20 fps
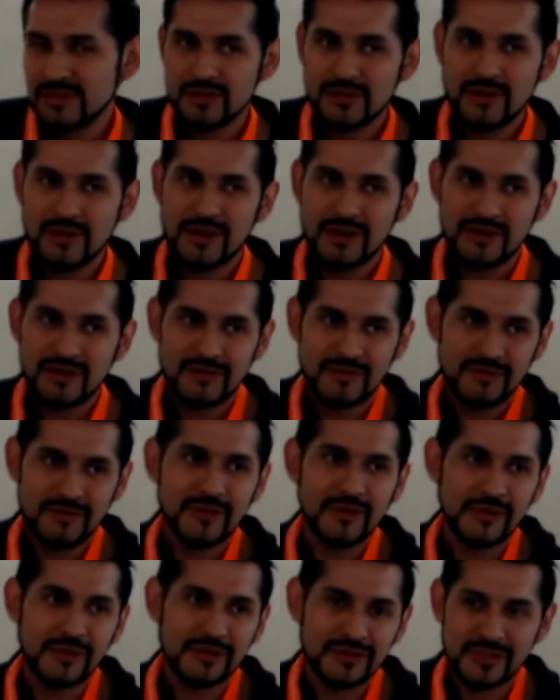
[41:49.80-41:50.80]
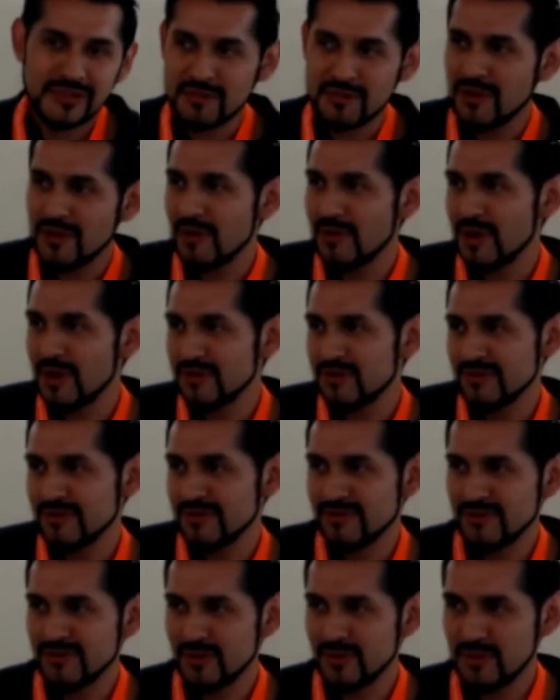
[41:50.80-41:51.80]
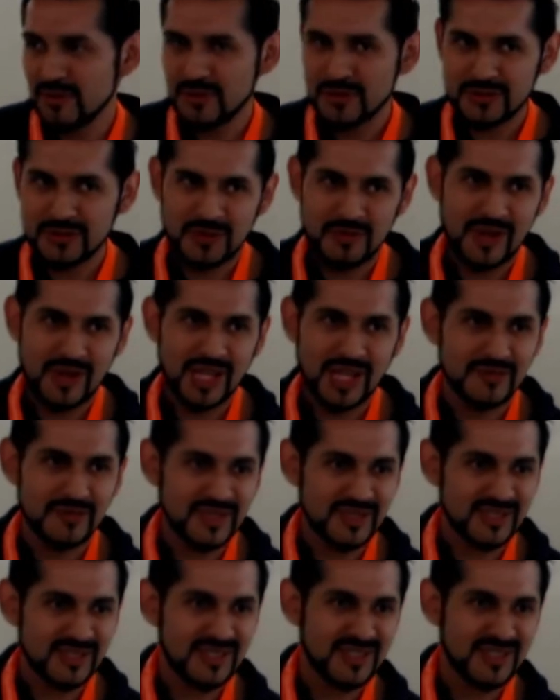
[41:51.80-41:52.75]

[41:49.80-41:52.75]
you are concerned more about to produce the plasmids.